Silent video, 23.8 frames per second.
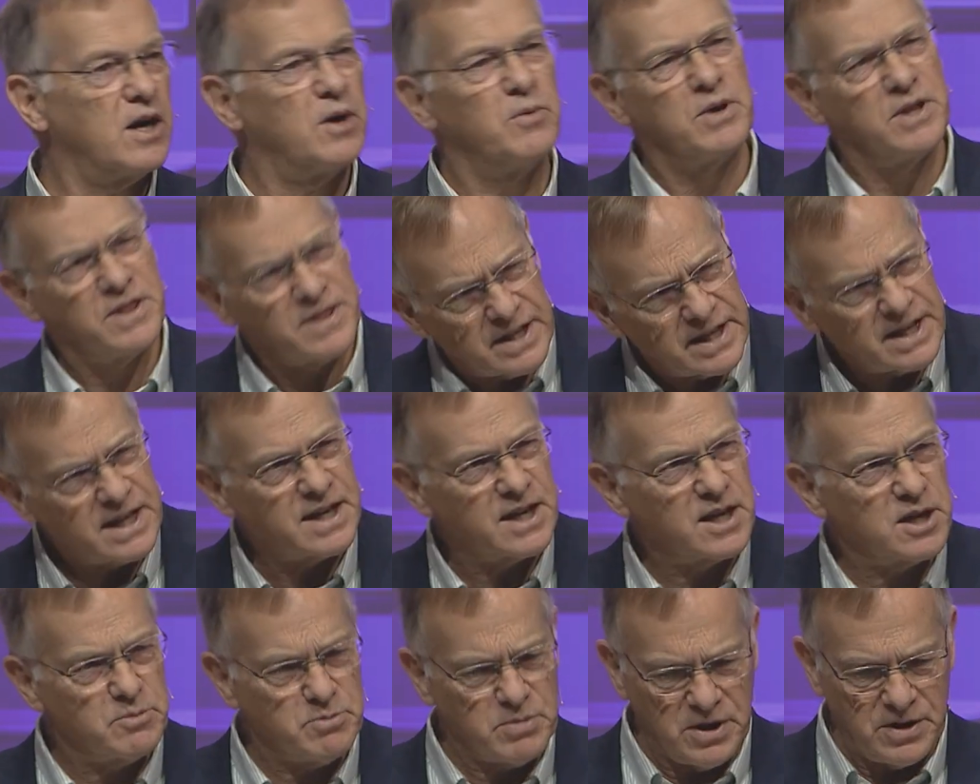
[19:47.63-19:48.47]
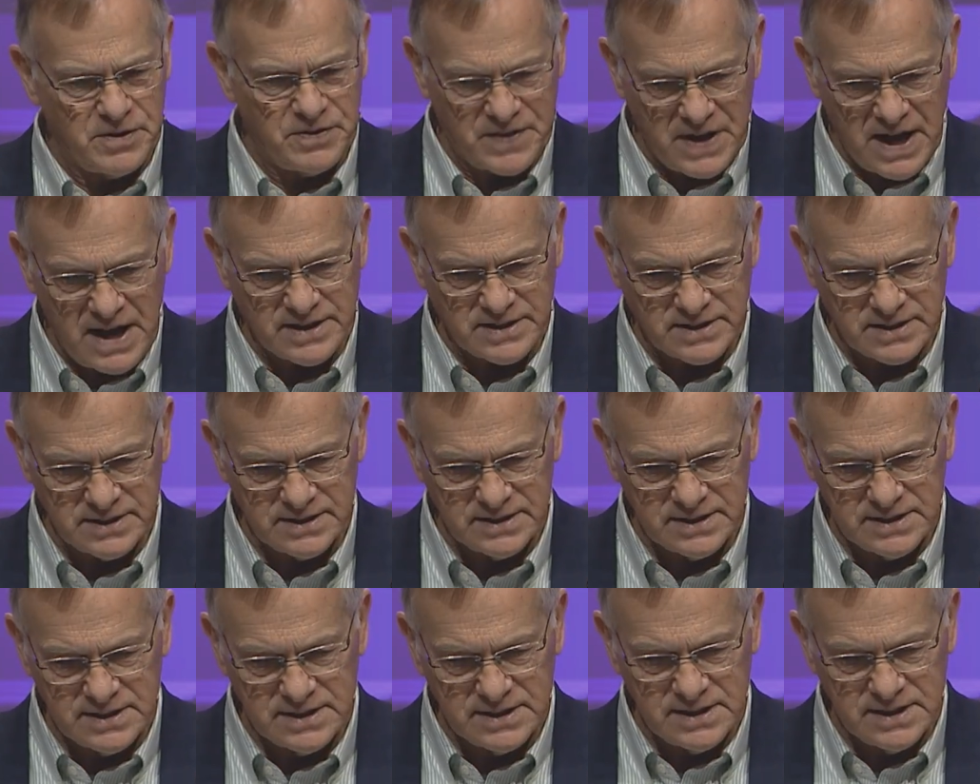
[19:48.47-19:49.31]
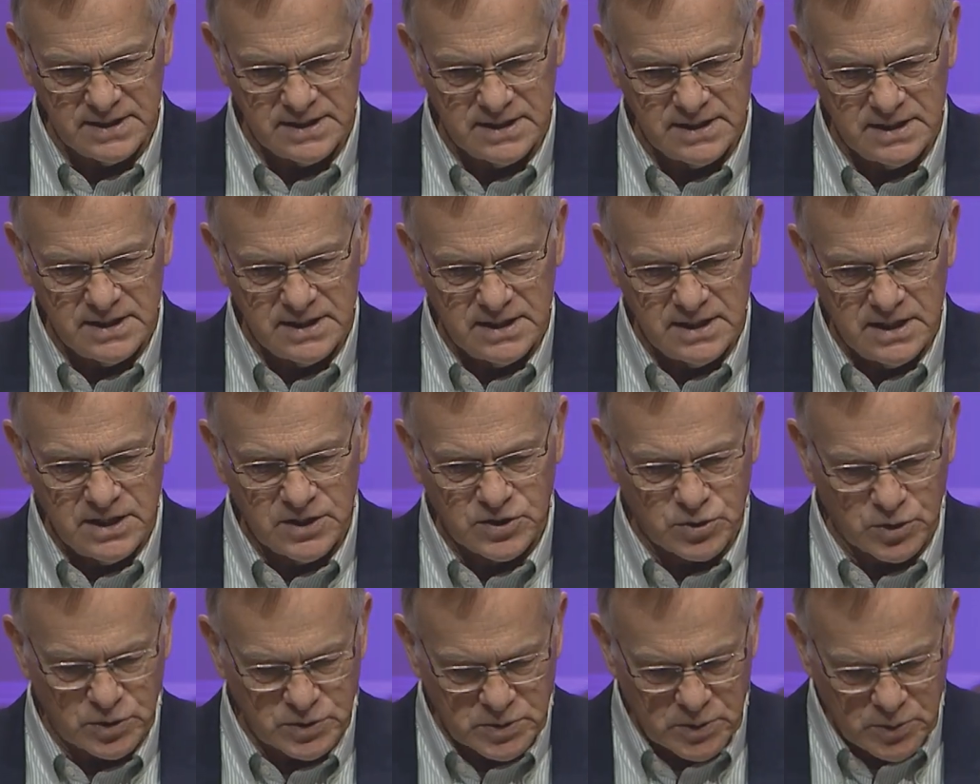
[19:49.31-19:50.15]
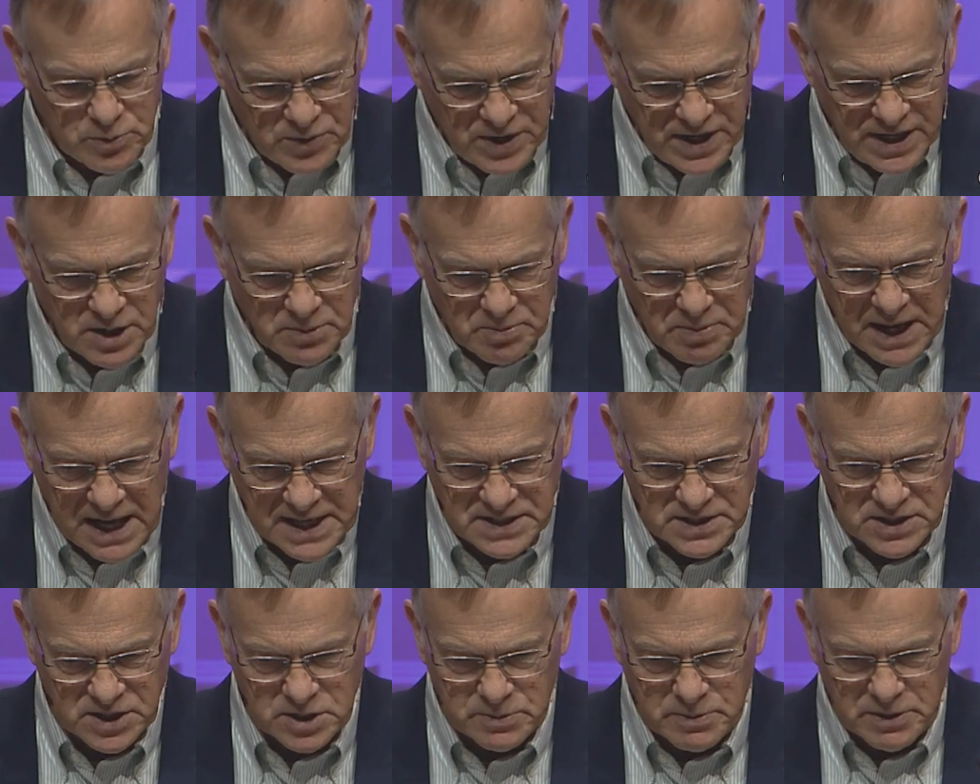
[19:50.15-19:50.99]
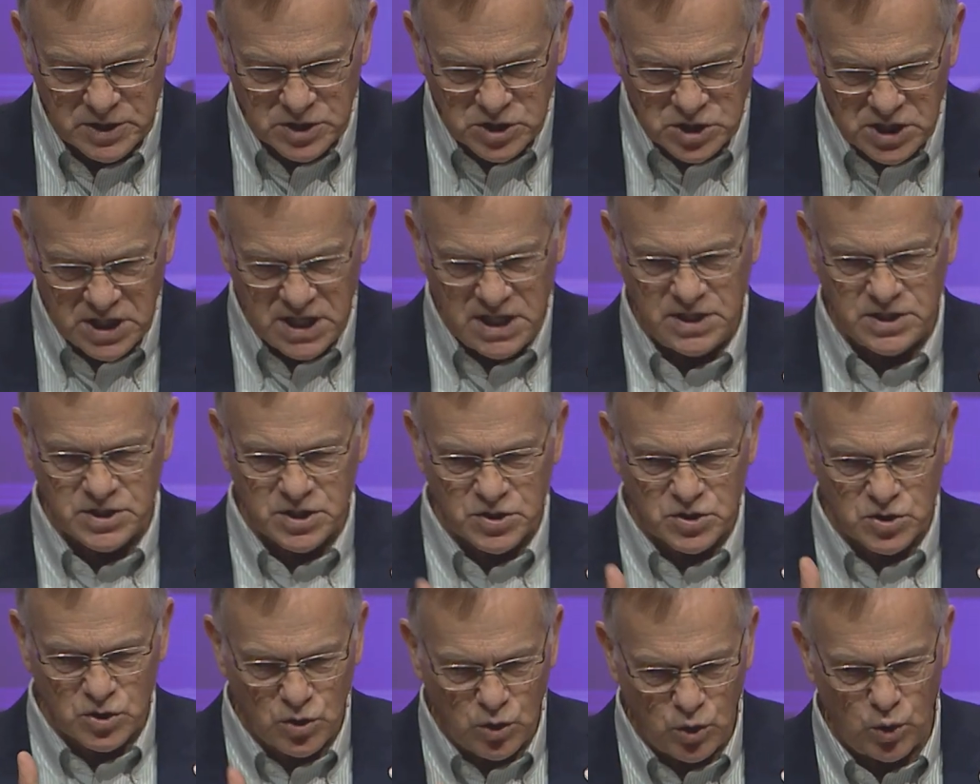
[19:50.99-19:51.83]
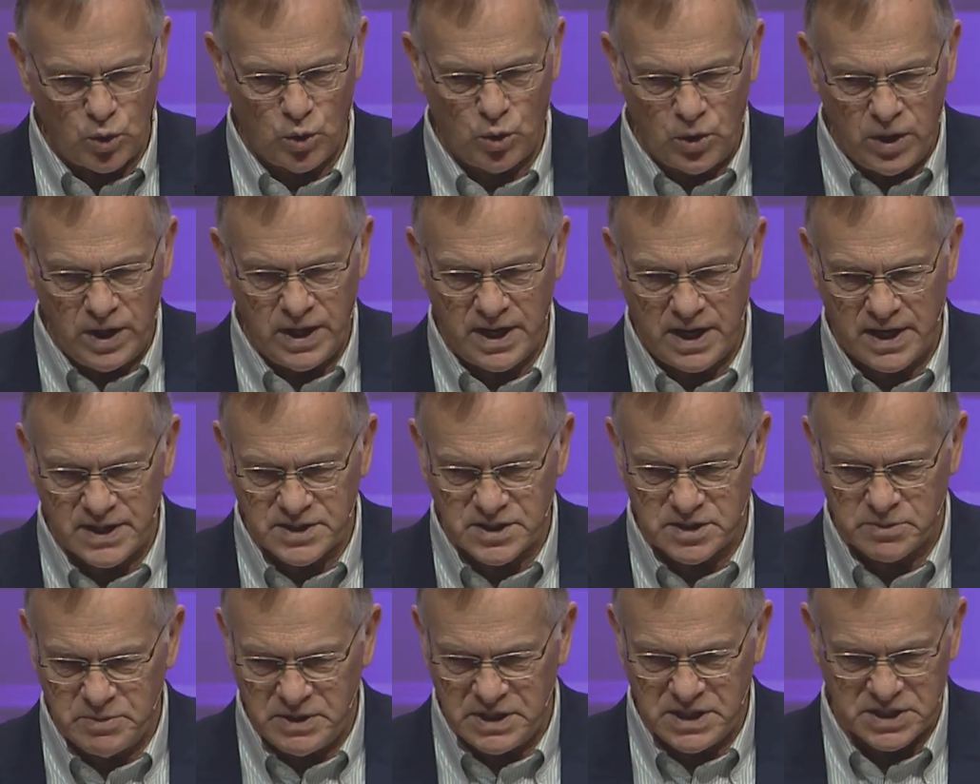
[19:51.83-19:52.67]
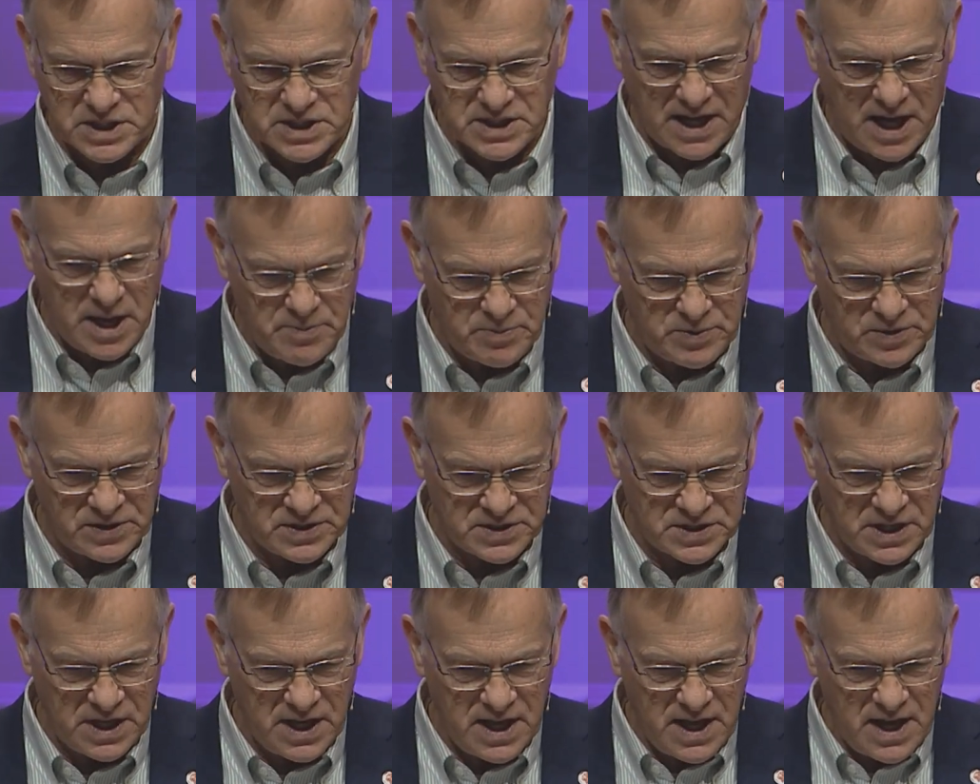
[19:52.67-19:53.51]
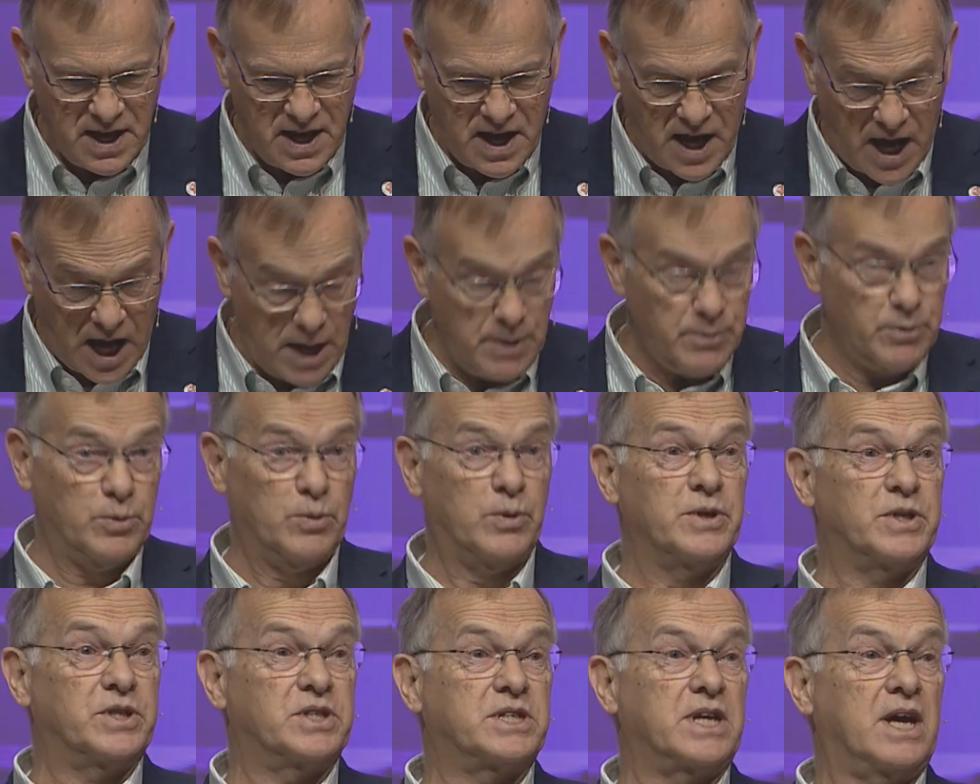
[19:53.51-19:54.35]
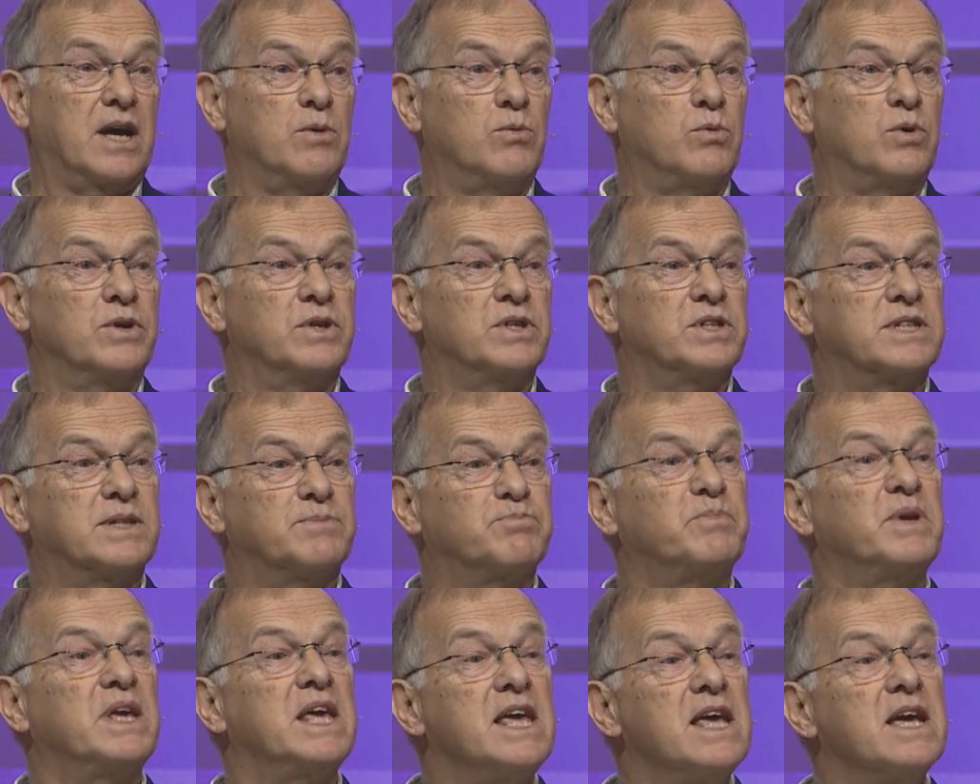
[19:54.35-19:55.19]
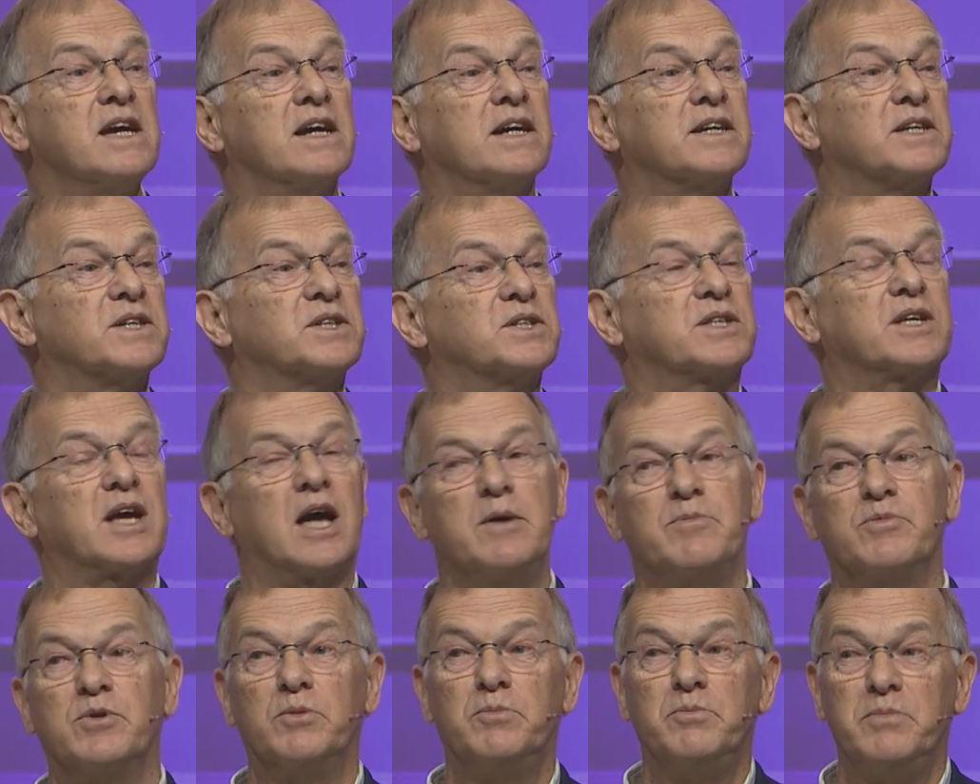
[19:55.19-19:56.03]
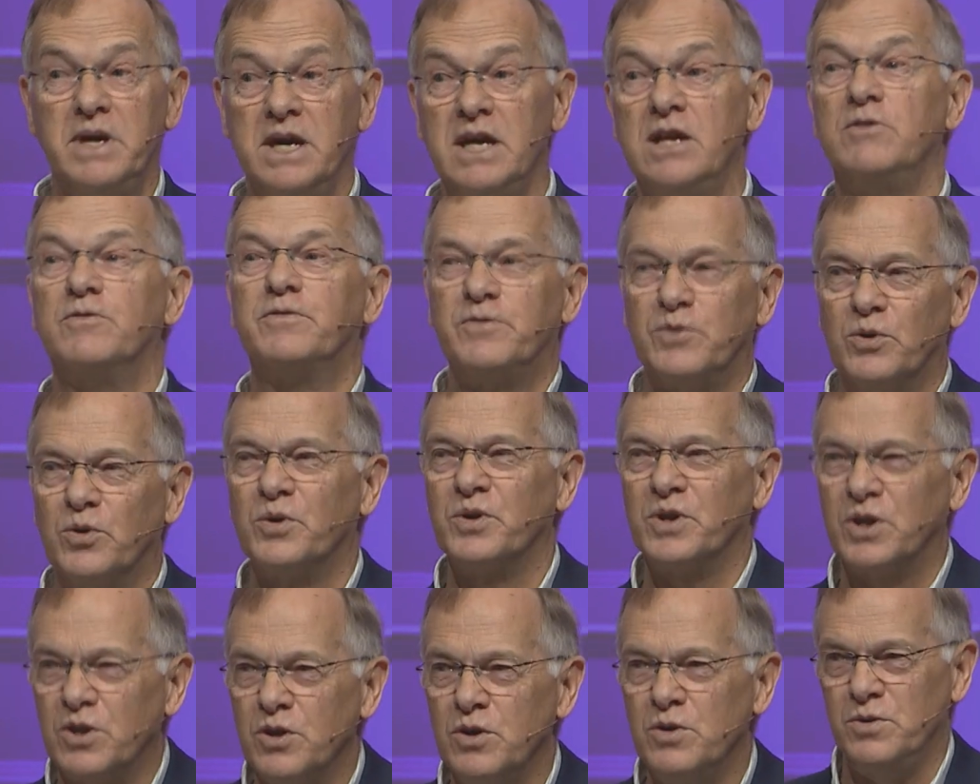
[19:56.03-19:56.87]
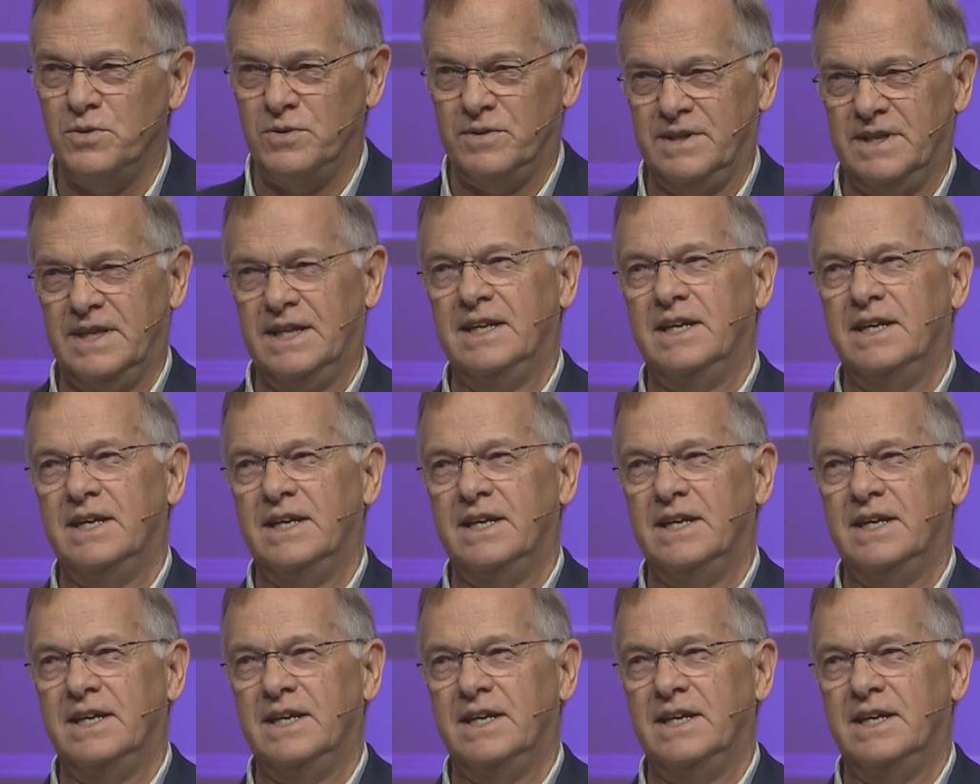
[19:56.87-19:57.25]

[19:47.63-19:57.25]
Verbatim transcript: Are we thinking about that? So, as we read a passage about Jesus calling us to be disciples, I would want to say, what does being a disciple mean for you?